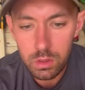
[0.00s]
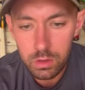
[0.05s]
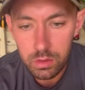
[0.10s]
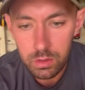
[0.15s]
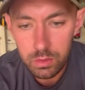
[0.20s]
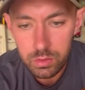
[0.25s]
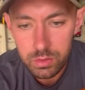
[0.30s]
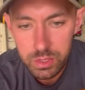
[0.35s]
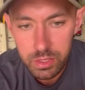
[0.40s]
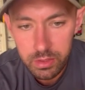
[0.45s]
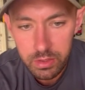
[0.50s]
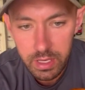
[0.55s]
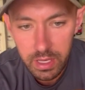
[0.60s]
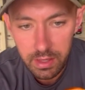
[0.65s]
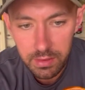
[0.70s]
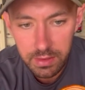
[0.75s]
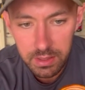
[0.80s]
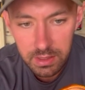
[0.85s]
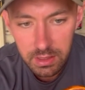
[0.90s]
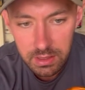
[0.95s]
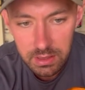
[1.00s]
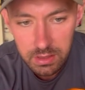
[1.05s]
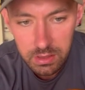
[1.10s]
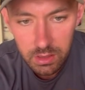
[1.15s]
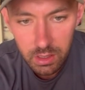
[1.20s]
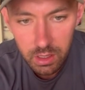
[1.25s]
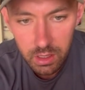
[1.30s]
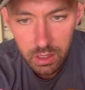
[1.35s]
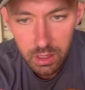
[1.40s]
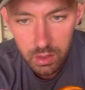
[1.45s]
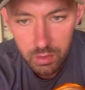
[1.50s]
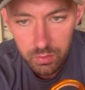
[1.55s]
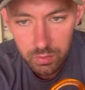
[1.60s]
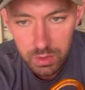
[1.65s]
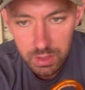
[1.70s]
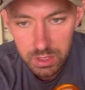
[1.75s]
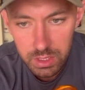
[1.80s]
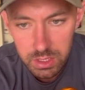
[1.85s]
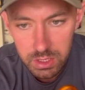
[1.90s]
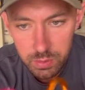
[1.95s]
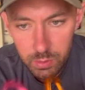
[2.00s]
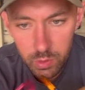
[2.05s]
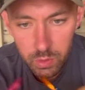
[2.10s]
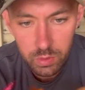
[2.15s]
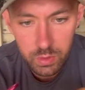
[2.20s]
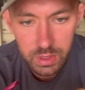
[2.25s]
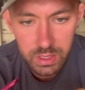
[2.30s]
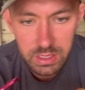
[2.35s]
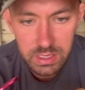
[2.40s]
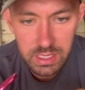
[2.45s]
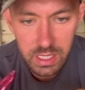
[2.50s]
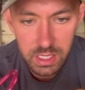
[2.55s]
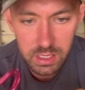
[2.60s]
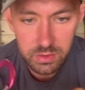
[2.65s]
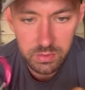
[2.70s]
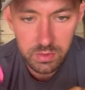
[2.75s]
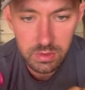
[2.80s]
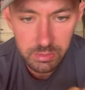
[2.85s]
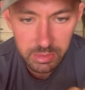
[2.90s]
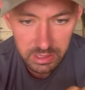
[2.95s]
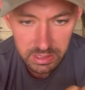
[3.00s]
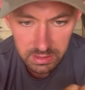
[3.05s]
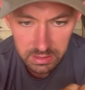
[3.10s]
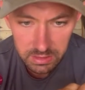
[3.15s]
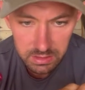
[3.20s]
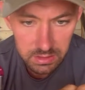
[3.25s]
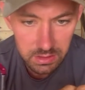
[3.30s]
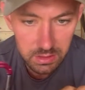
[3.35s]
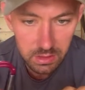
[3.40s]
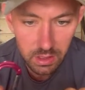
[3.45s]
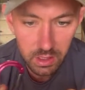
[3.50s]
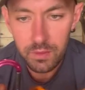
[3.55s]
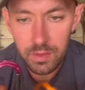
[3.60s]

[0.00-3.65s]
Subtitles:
can also get these really small accessory beaners.